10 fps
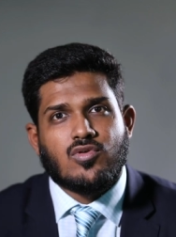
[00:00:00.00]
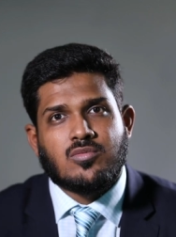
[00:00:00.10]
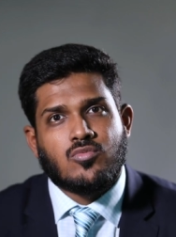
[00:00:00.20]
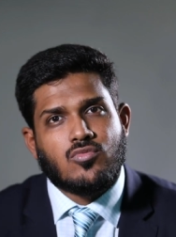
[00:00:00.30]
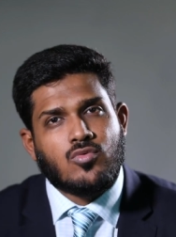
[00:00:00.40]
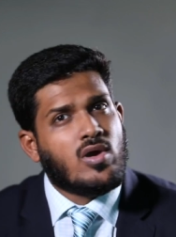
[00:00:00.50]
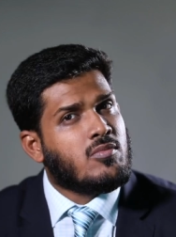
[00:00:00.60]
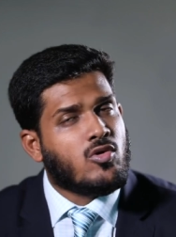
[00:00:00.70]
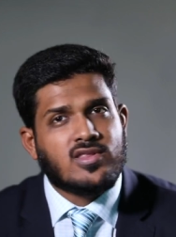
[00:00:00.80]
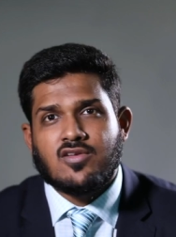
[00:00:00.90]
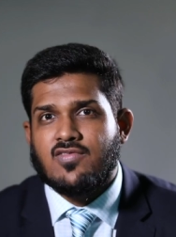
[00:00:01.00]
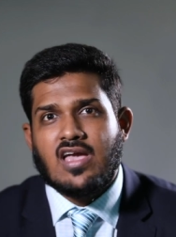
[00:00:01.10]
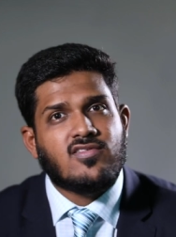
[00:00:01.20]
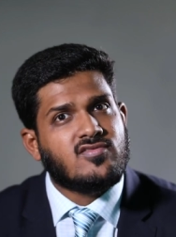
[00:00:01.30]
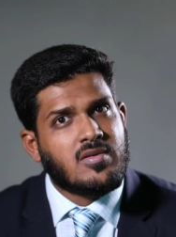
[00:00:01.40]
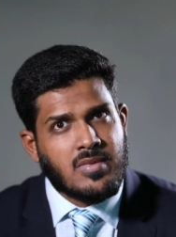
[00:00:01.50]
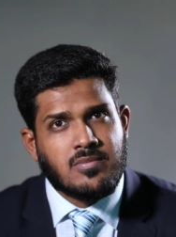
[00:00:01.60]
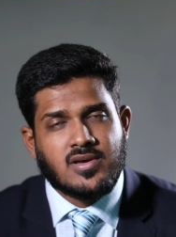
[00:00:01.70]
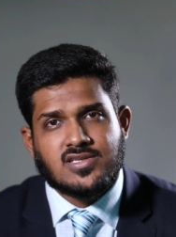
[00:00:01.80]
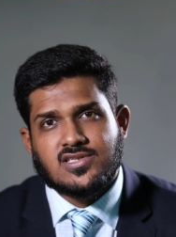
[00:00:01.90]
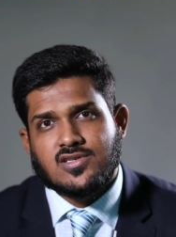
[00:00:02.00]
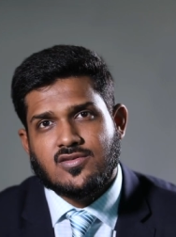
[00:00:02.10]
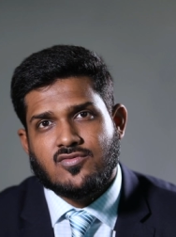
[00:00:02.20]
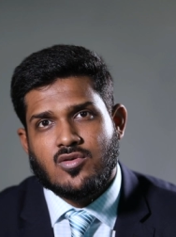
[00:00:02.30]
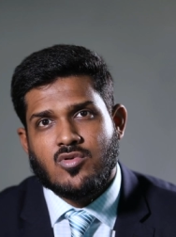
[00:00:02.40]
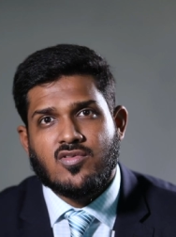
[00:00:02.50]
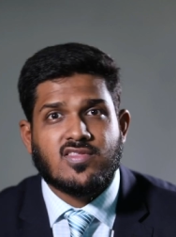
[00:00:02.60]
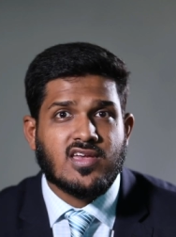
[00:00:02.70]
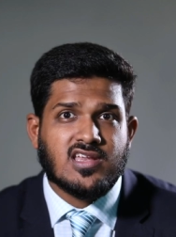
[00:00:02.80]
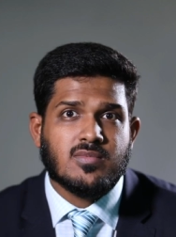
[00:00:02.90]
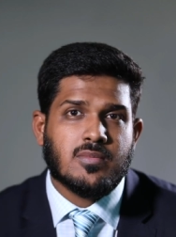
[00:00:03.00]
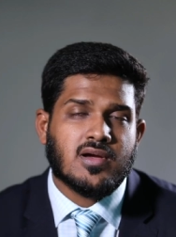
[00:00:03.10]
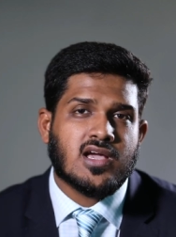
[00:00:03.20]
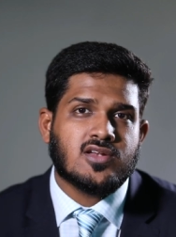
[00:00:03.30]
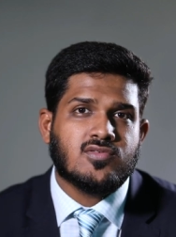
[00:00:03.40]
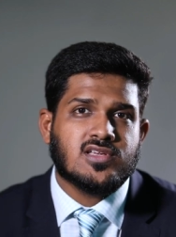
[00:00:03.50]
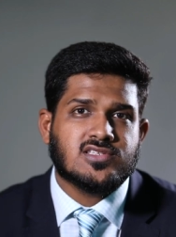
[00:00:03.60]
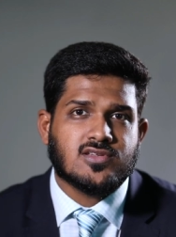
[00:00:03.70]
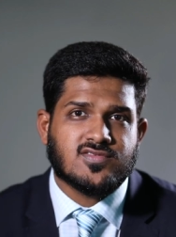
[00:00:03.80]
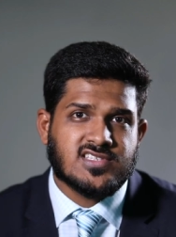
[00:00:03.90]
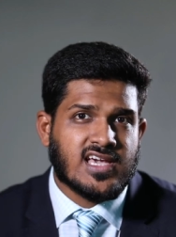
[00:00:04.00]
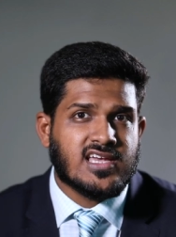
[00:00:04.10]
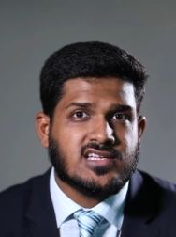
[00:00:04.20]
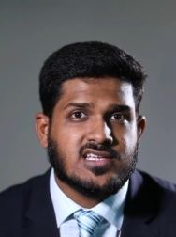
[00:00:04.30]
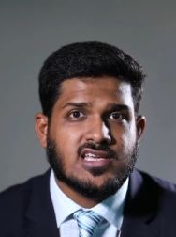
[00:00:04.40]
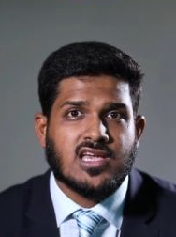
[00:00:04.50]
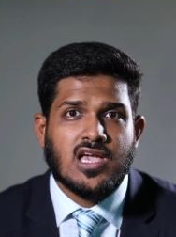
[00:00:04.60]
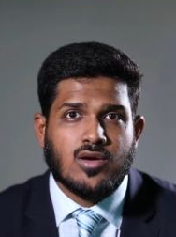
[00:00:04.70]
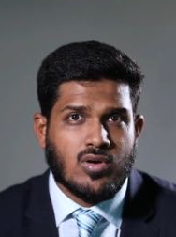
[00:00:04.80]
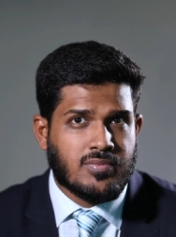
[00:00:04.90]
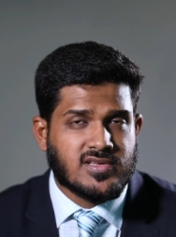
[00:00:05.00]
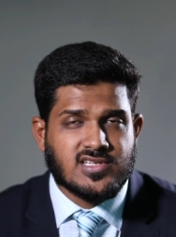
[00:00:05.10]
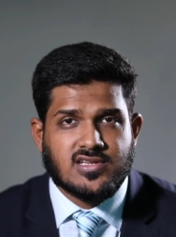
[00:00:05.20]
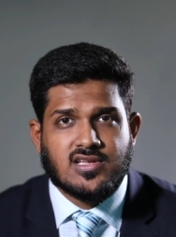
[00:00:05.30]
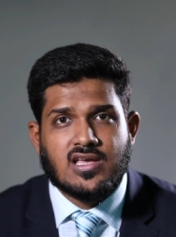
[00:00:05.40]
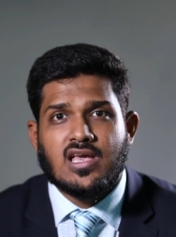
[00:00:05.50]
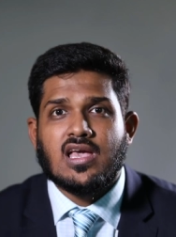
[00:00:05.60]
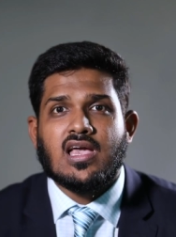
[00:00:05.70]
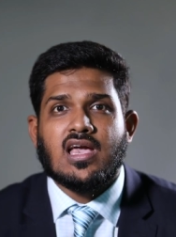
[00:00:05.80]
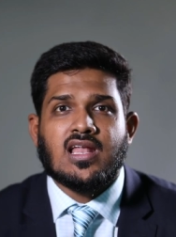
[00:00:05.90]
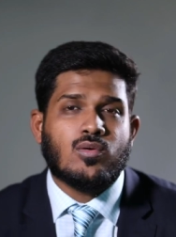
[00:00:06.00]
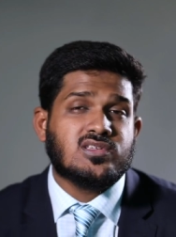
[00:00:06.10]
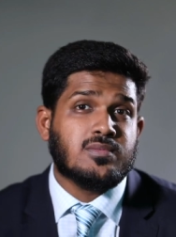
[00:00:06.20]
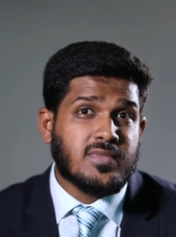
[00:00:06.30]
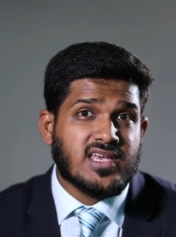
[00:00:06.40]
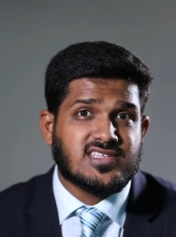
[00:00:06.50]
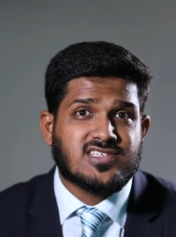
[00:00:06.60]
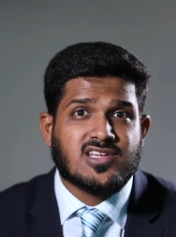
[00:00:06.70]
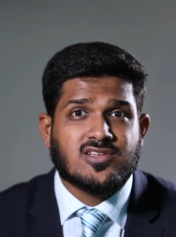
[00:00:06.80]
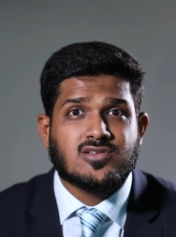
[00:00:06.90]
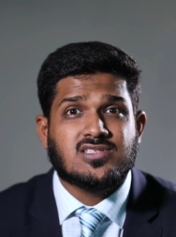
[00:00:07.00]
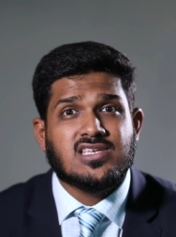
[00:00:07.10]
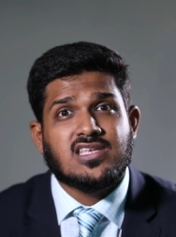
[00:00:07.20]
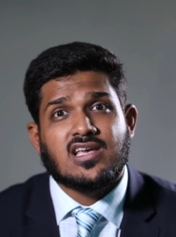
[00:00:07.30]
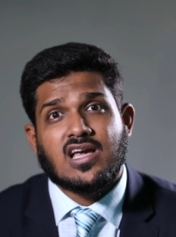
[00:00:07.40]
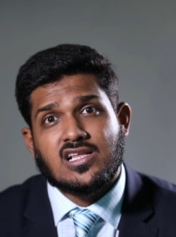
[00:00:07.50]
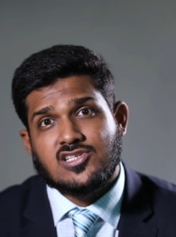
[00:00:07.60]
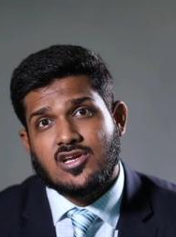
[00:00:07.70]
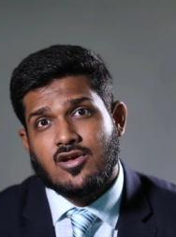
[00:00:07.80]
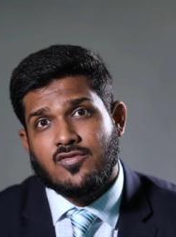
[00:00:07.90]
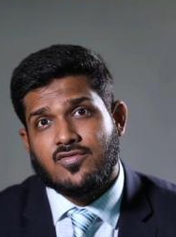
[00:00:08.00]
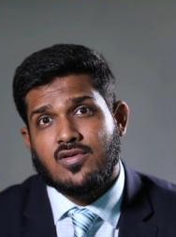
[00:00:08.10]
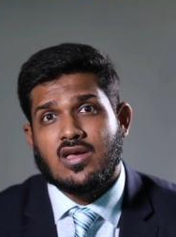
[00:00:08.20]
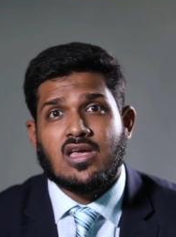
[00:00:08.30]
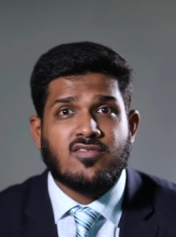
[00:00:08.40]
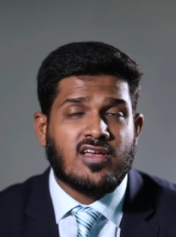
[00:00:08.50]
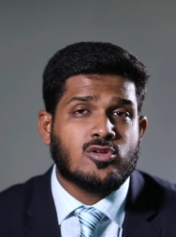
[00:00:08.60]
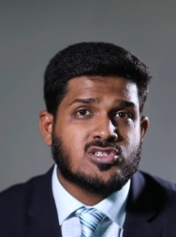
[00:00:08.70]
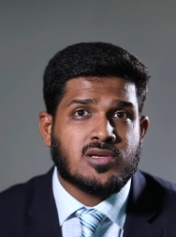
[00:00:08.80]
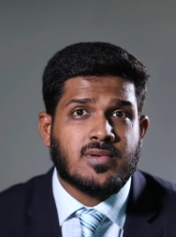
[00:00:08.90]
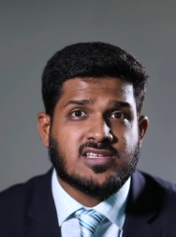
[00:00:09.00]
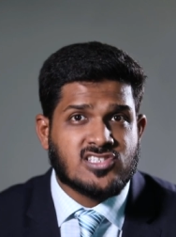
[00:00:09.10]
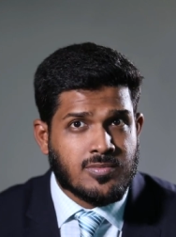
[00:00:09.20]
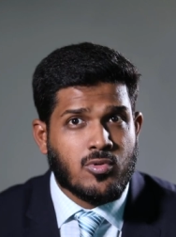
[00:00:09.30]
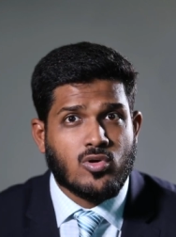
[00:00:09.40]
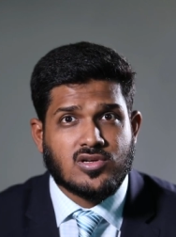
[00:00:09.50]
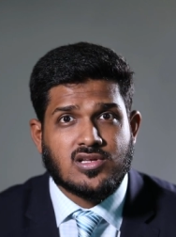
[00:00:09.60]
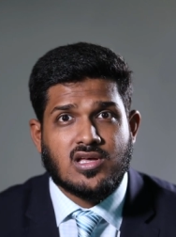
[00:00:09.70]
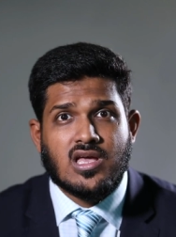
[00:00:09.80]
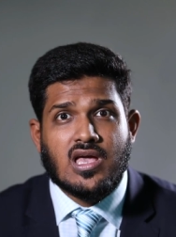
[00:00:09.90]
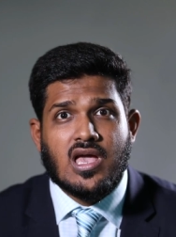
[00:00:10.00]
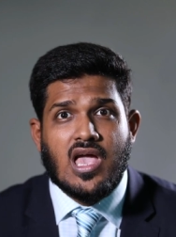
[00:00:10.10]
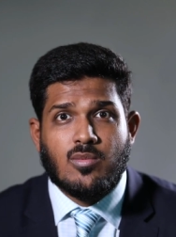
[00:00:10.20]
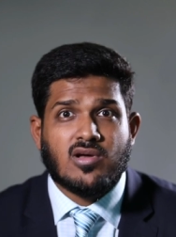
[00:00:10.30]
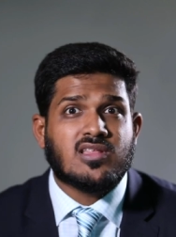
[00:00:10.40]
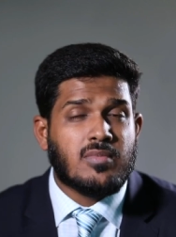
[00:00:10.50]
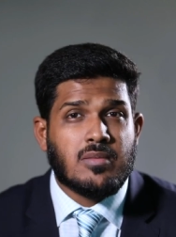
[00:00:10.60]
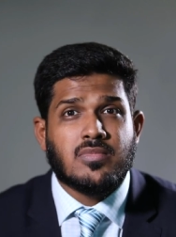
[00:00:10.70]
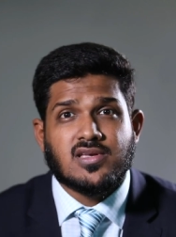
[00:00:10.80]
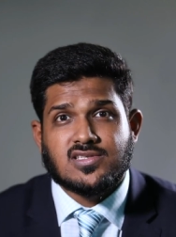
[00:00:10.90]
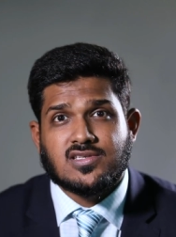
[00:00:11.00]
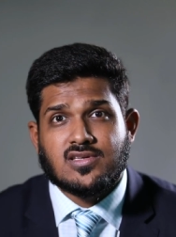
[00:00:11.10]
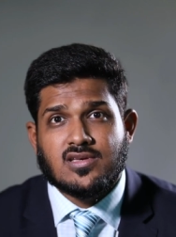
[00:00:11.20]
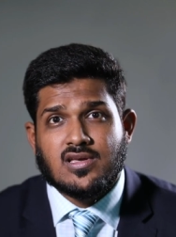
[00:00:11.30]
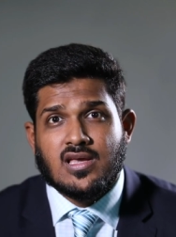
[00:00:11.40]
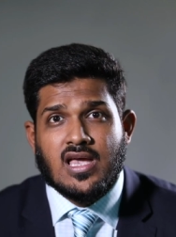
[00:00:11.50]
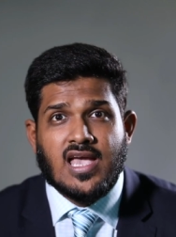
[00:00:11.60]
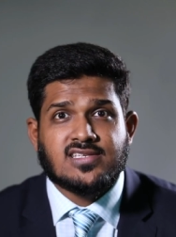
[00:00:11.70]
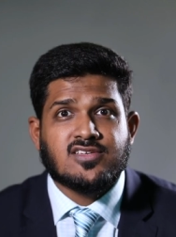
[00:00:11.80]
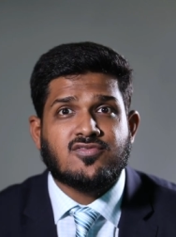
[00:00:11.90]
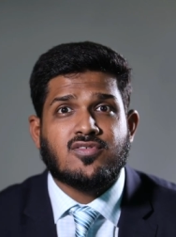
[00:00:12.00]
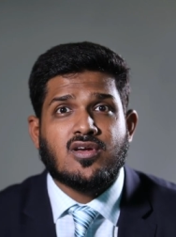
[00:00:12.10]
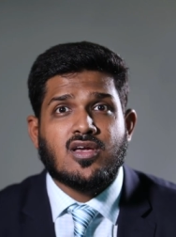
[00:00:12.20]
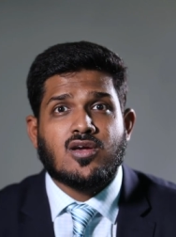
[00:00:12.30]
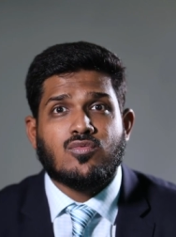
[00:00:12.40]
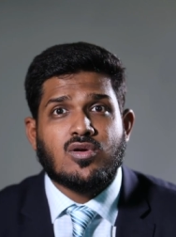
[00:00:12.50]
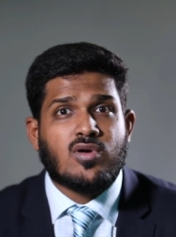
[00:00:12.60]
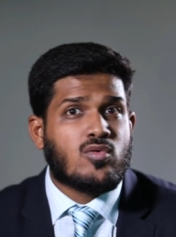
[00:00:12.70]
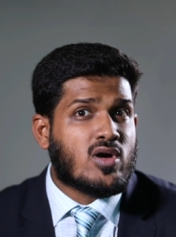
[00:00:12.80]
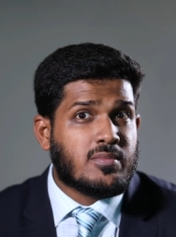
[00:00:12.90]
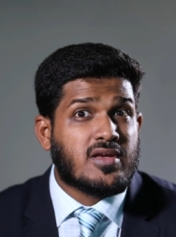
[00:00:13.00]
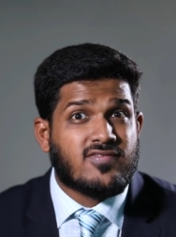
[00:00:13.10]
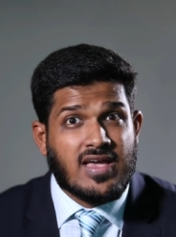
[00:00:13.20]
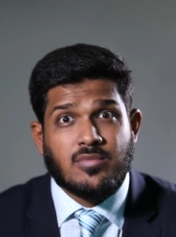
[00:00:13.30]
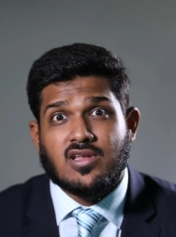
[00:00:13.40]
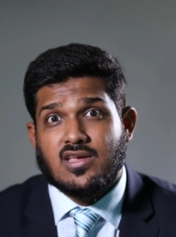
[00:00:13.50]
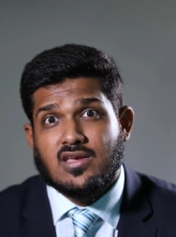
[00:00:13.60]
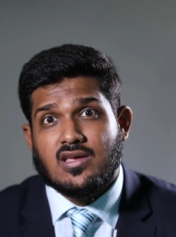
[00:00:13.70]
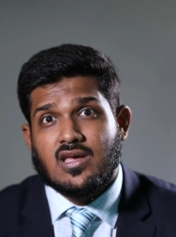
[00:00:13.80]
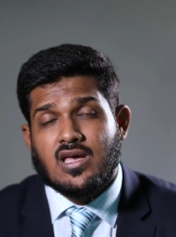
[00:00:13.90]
when where more than 500 members from over 30 member countries of CILT were present. And I was amazed to see the culture of fellowship and support among the members as if we were one big family.